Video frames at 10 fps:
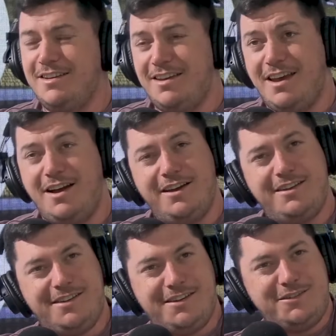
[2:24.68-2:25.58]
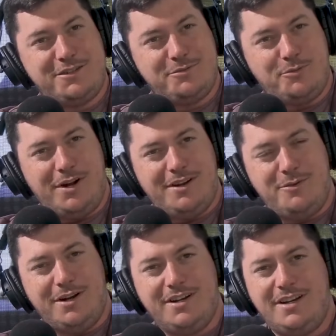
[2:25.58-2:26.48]
Yeah, one
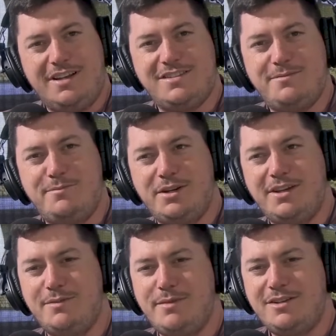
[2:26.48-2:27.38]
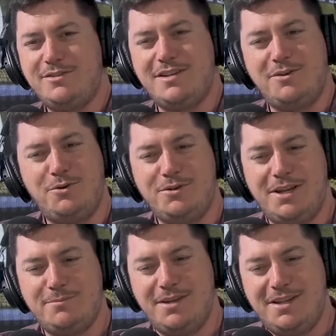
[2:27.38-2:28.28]
of the lads, I remember he came back to us. Now I won't
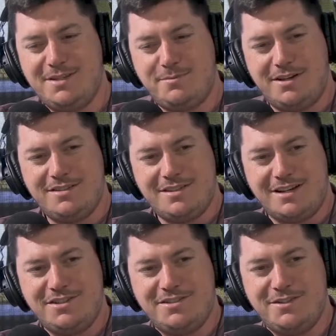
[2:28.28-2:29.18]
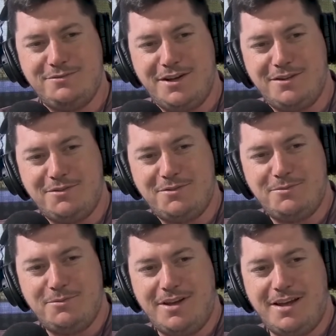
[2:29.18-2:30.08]
name names because he's actually still involved,
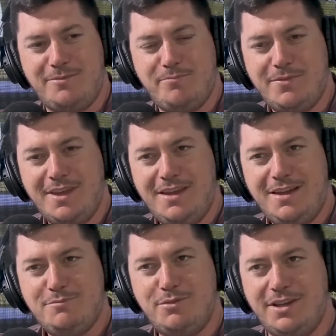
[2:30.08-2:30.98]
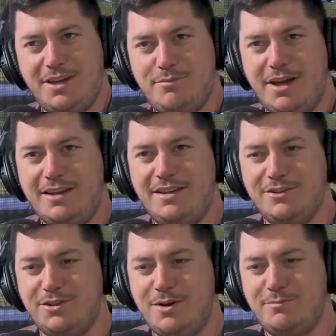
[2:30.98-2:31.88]
but he came back and he's
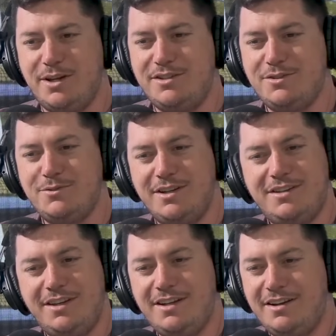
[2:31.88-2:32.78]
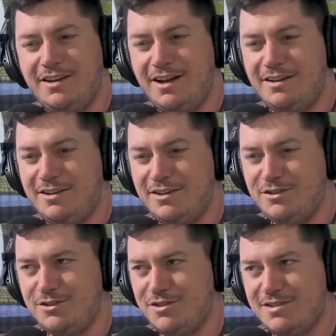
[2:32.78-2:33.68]
under 1.2, and I think he got nearly
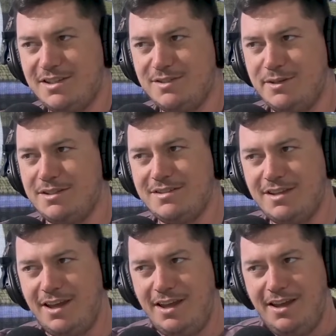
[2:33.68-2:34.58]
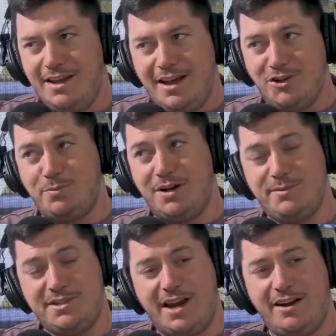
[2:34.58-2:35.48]
touching 6 minutes. And you'll probably be
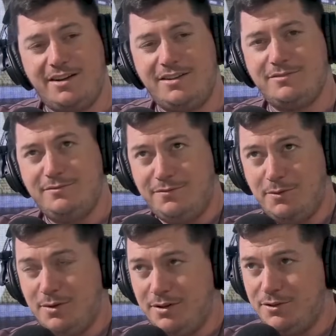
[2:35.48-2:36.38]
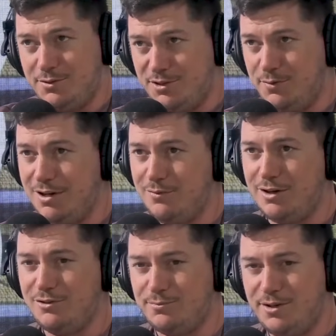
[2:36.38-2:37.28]
targeting, if you're doing 12
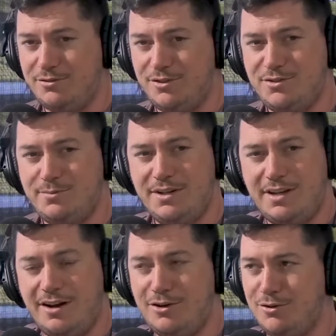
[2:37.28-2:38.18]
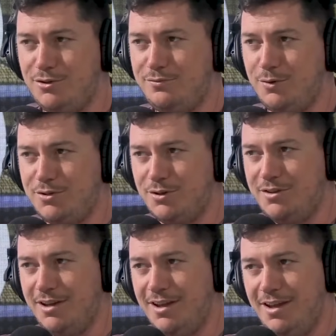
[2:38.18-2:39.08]
100 metre runs, you're probably targeting under 4:30.